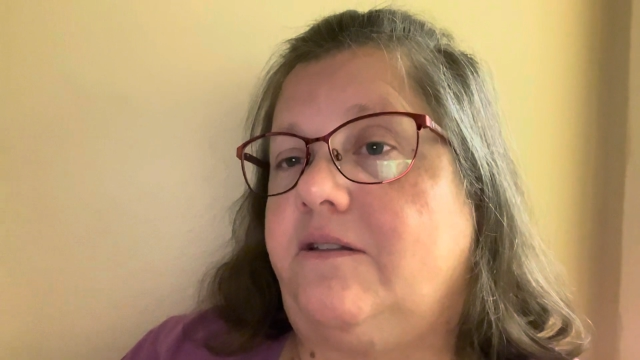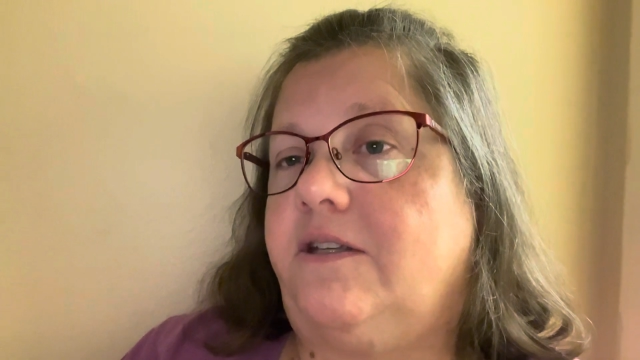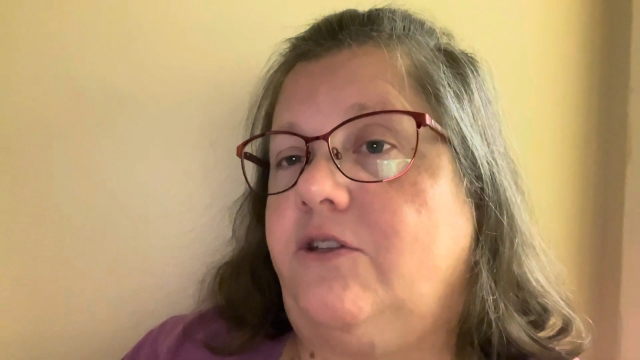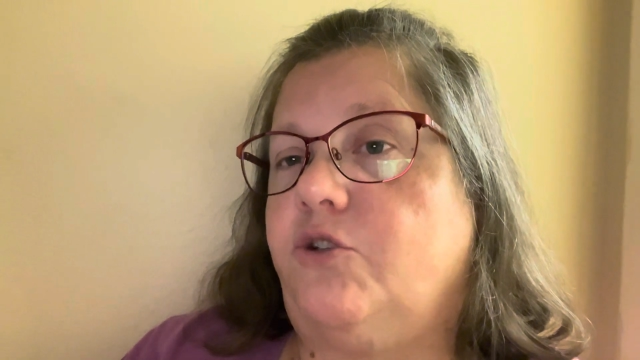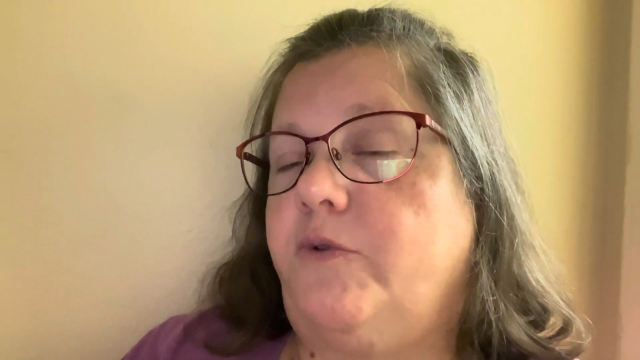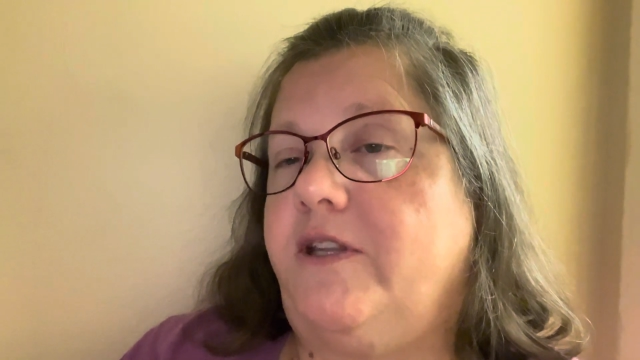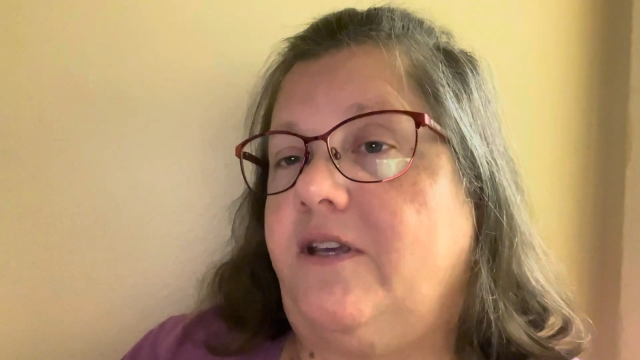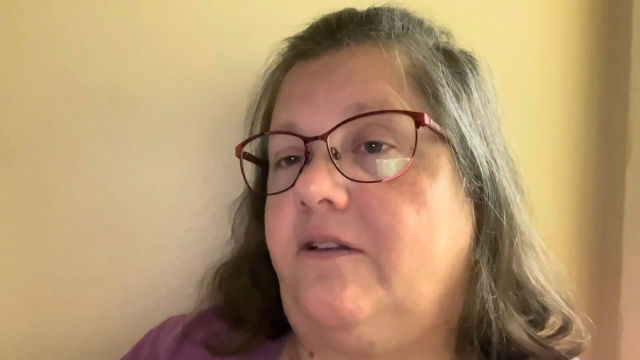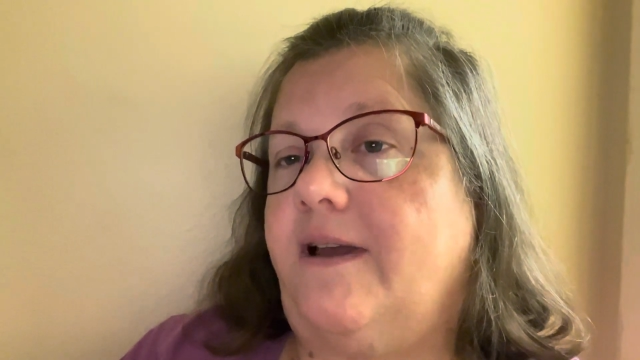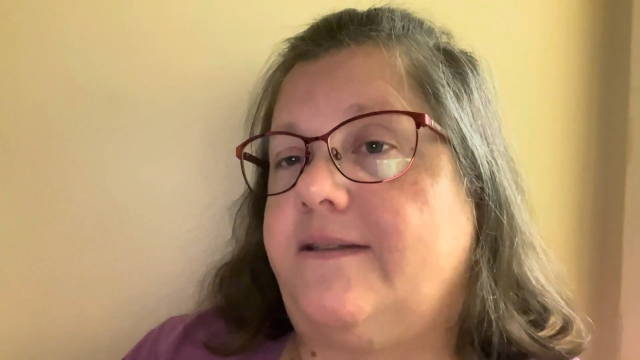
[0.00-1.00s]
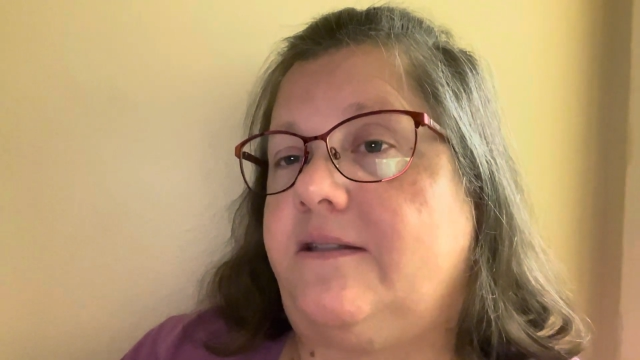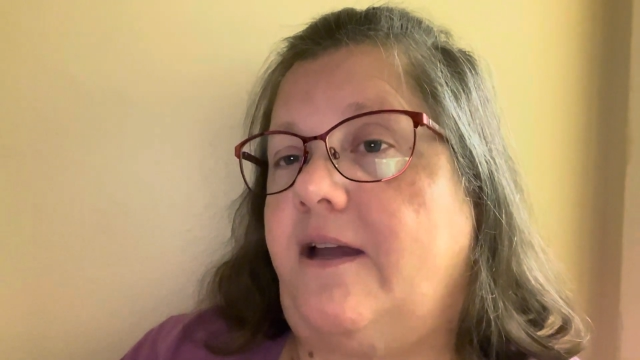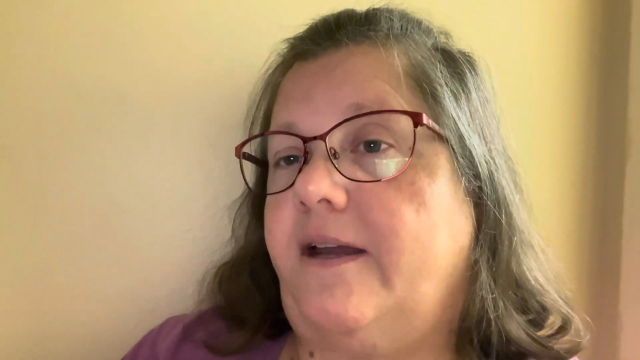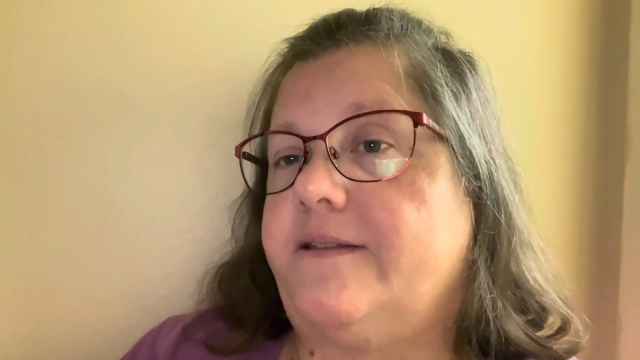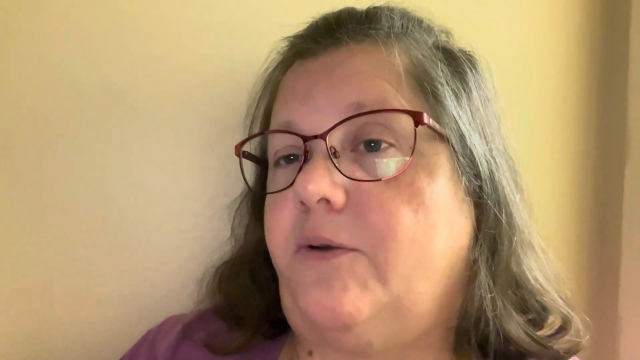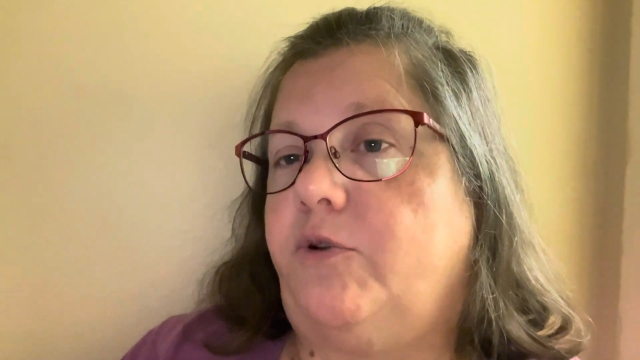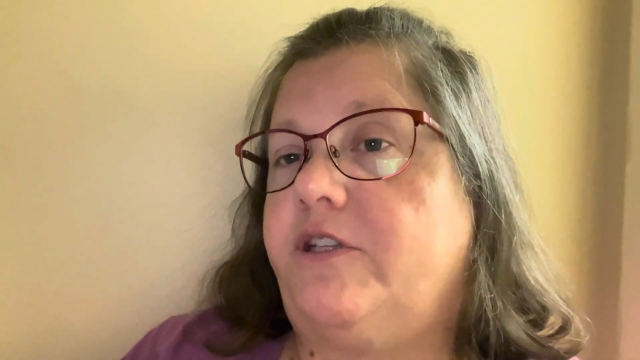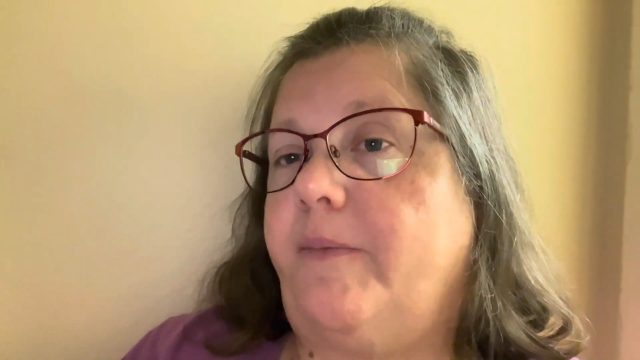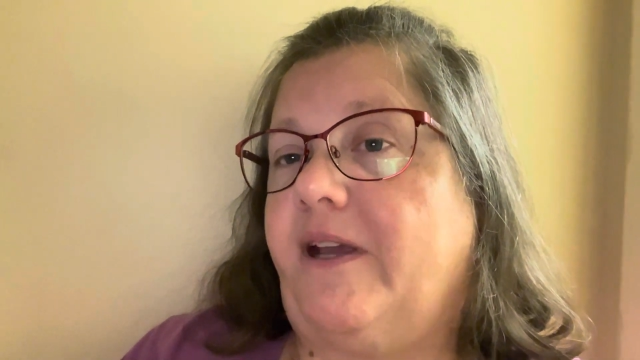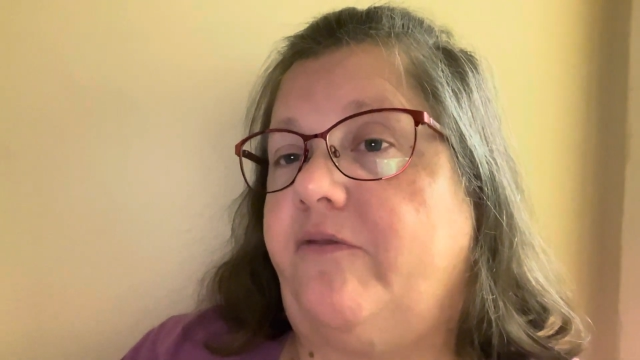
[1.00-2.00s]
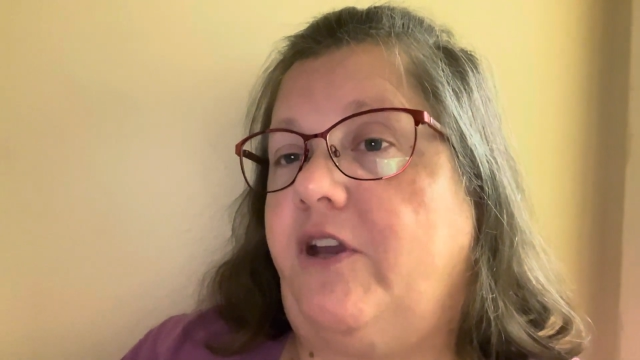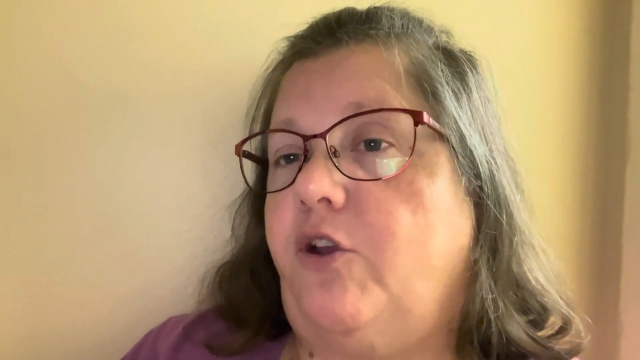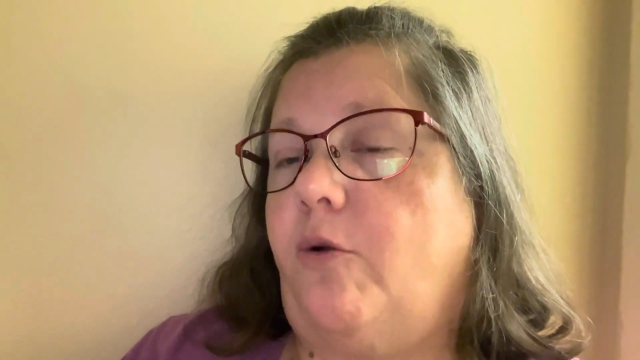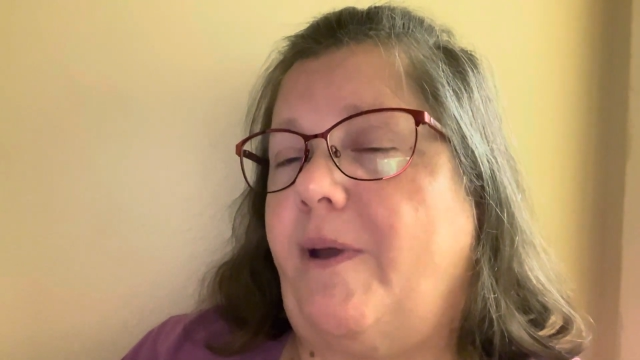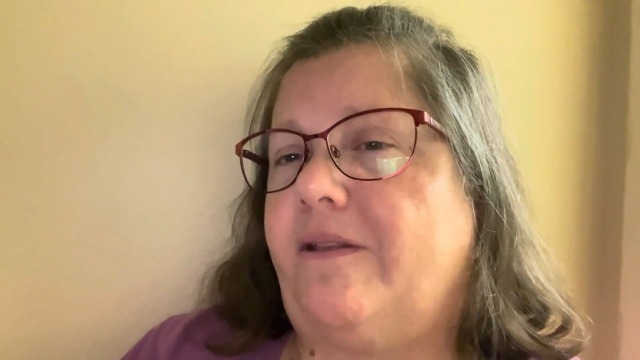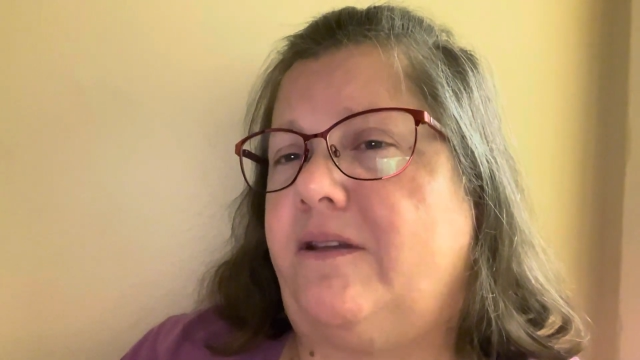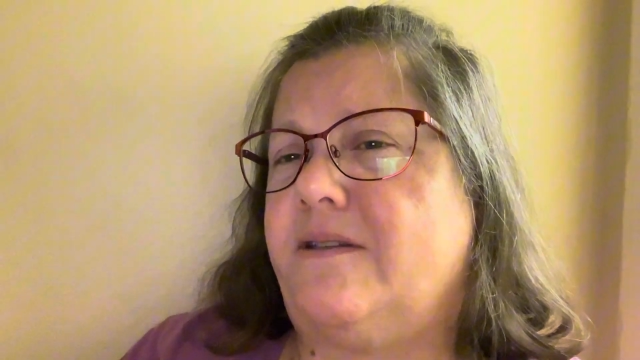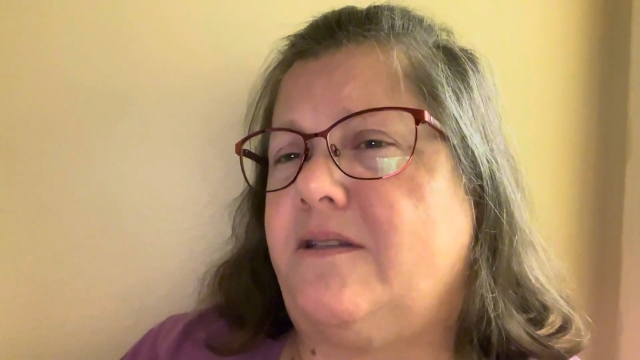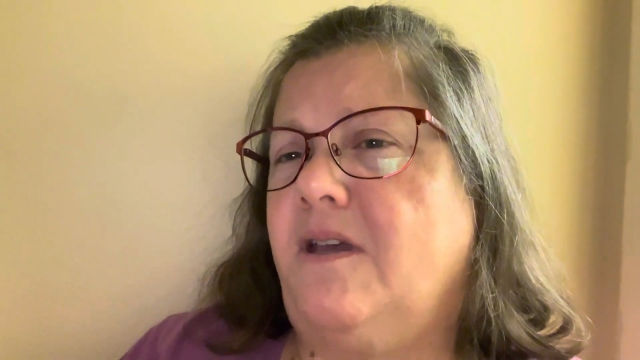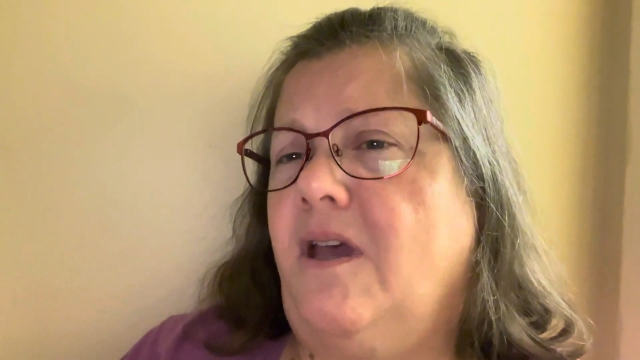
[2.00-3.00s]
didn't do anything last night because I wanted to make a video about this.